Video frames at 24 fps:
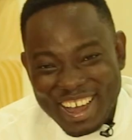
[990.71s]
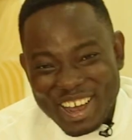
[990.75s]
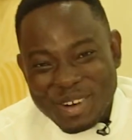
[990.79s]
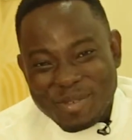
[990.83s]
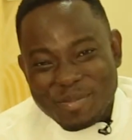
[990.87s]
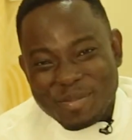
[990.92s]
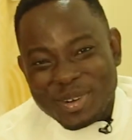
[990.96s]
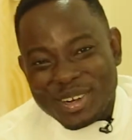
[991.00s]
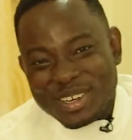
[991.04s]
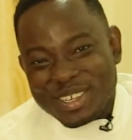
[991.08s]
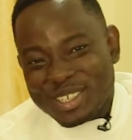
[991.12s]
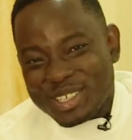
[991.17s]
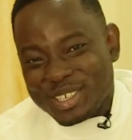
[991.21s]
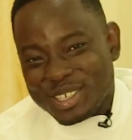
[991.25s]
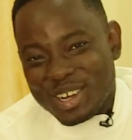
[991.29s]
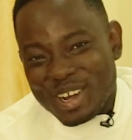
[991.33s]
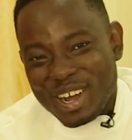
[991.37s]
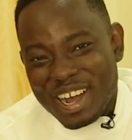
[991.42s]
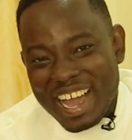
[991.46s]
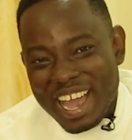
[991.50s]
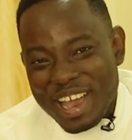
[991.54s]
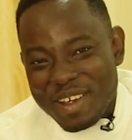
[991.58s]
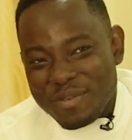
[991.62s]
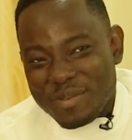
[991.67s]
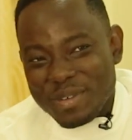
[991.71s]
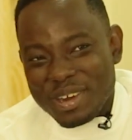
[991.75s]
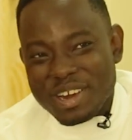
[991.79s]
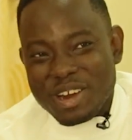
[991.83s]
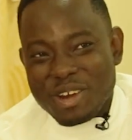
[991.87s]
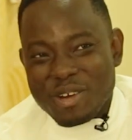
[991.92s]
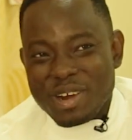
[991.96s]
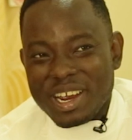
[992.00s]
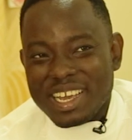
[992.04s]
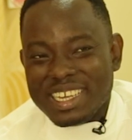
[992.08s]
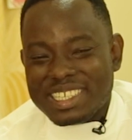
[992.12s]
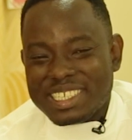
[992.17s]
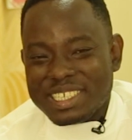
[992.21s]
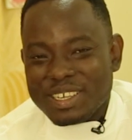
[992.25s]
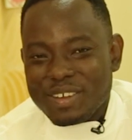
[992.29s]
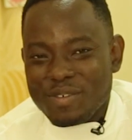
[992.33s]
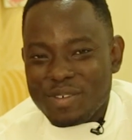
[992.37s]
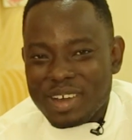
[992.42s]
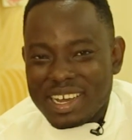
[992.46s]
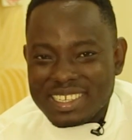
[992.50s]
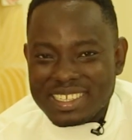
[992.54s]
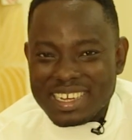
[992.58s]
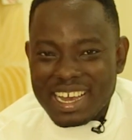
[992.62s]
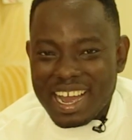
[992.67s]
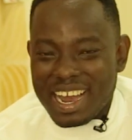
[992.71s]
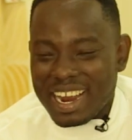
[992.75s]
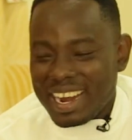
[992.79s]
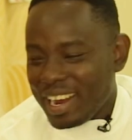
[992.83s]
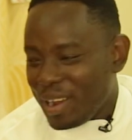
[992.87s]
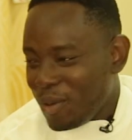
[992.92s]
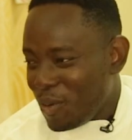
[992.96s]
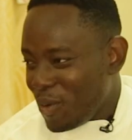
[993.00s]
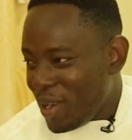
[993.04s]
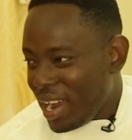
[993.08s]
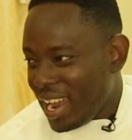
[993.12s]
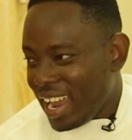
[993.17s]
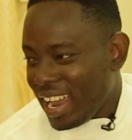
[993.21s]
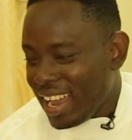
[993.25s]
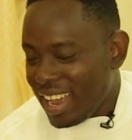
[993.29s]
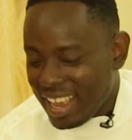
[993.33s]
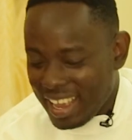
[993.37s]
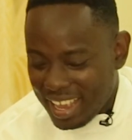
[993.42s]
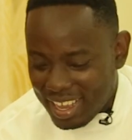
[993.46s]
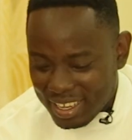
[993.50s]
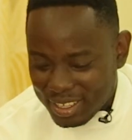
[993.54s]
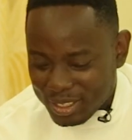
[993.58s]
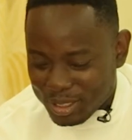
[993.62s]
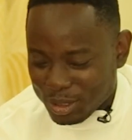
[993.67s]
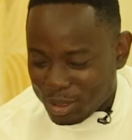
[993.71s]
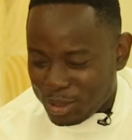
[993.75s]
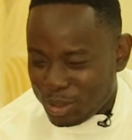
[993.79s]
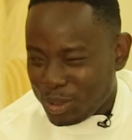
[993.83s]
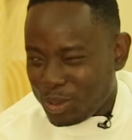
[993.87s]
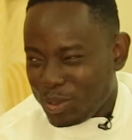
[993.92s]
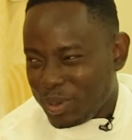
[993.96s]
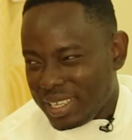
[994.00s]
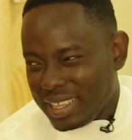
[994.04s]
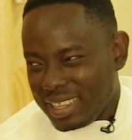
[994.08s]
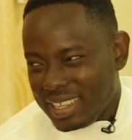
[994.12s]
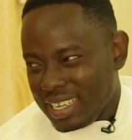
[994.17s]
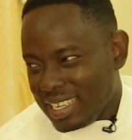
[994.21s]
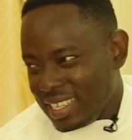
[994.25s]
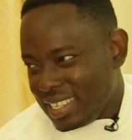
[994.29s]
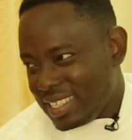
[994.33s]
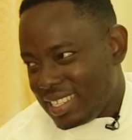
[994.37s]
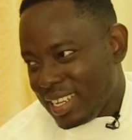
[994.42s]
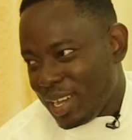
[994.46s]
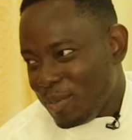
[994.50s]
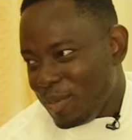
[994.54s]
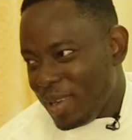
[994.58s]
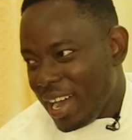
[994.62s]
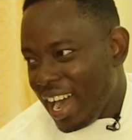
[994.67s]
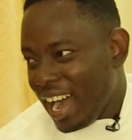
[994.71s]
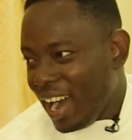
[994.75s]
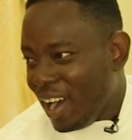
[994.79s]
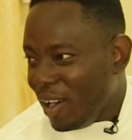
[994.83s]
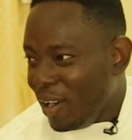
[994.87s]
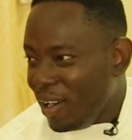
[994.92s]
I'm pretty sure every creative has had a way to do with this somehow.